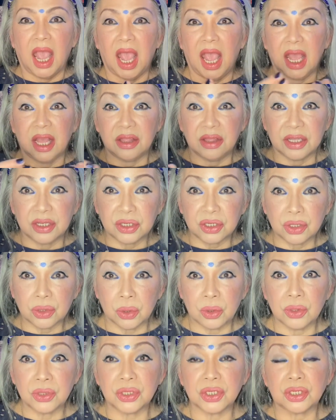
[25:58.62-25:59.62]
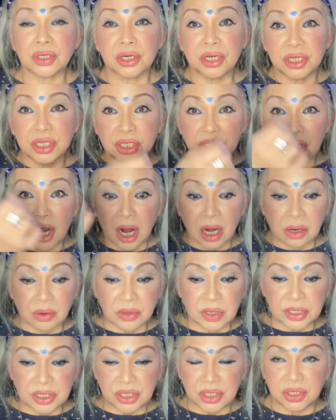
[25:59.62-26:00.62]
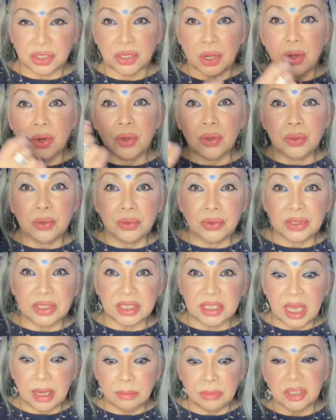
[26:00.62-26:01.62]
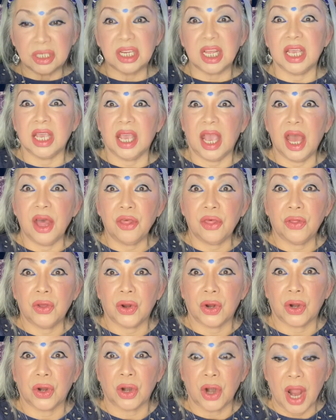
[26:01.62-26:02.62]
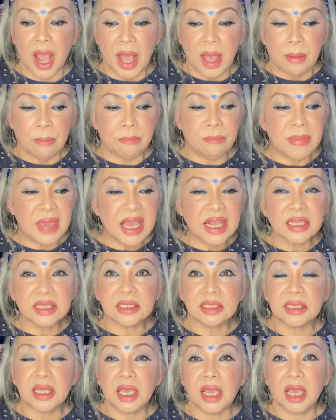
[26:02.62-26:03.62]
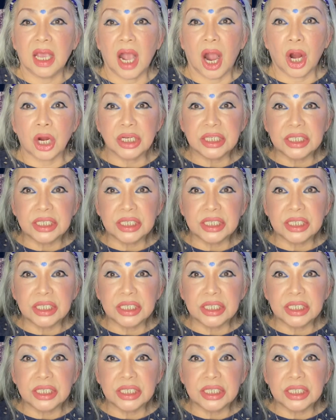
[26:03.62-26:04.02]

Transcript: and the soul star chakra sews them together, mixing our